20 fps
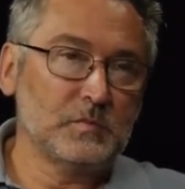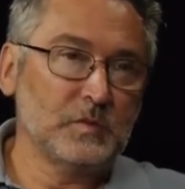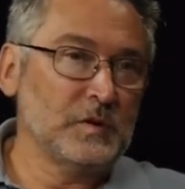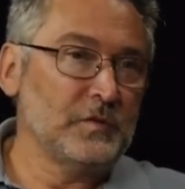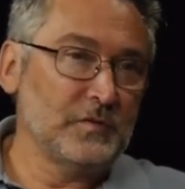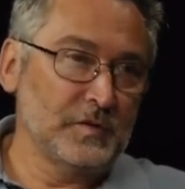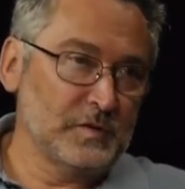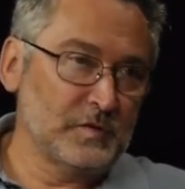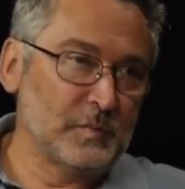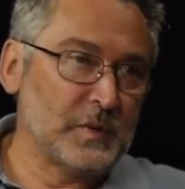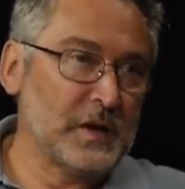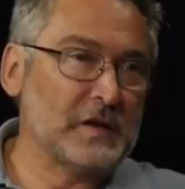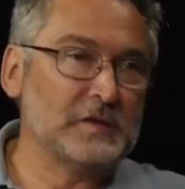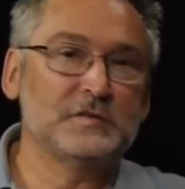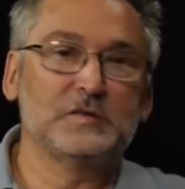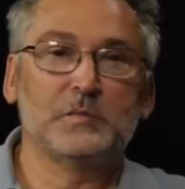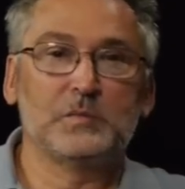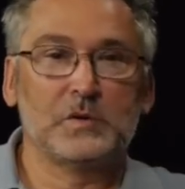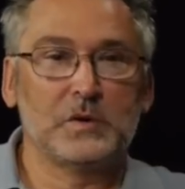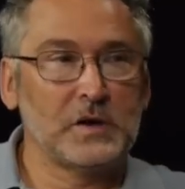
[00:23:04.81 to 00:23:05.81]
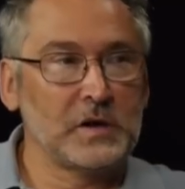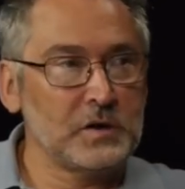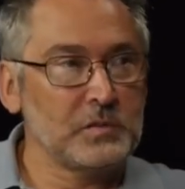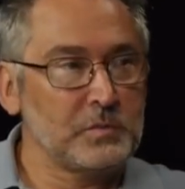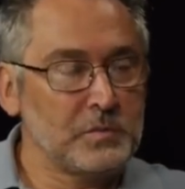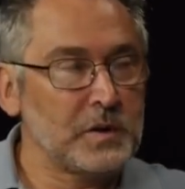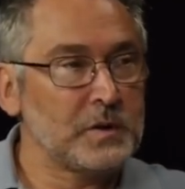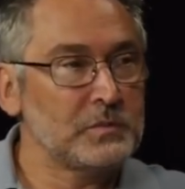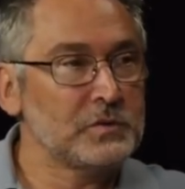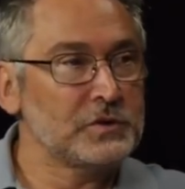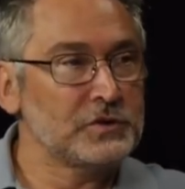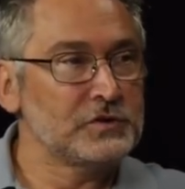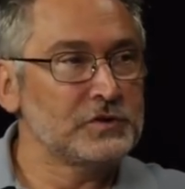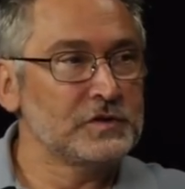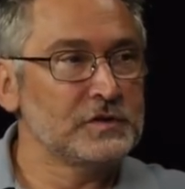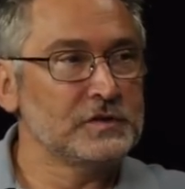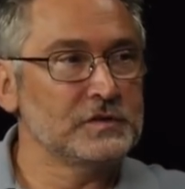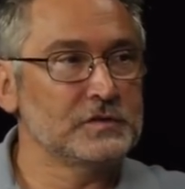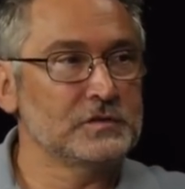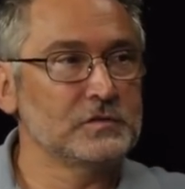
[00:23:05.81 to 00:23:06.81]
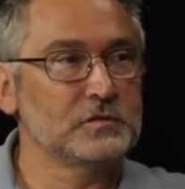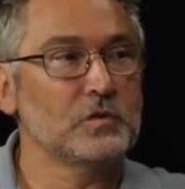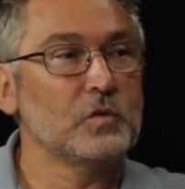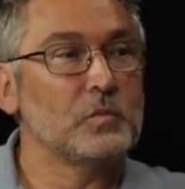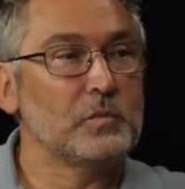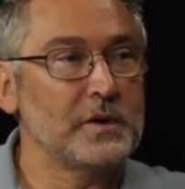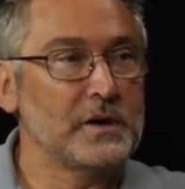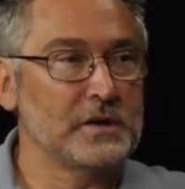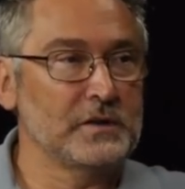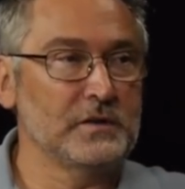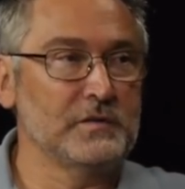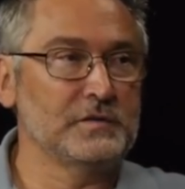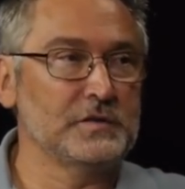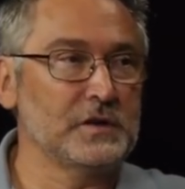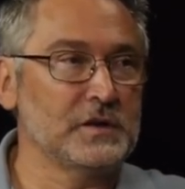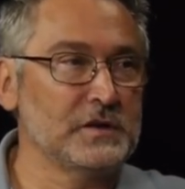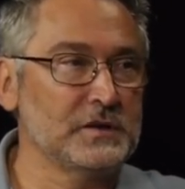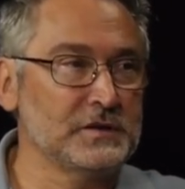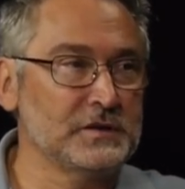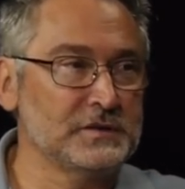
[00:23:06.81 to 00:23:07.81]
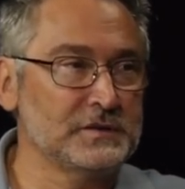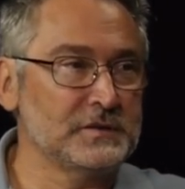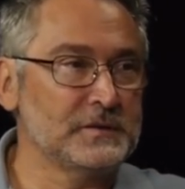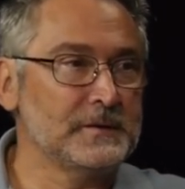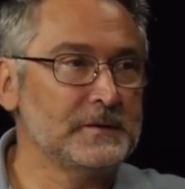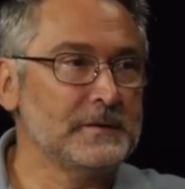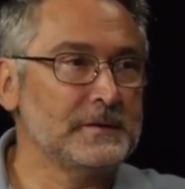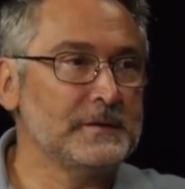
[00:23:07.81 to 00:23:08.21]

if it's possible, I publish these comparative studies.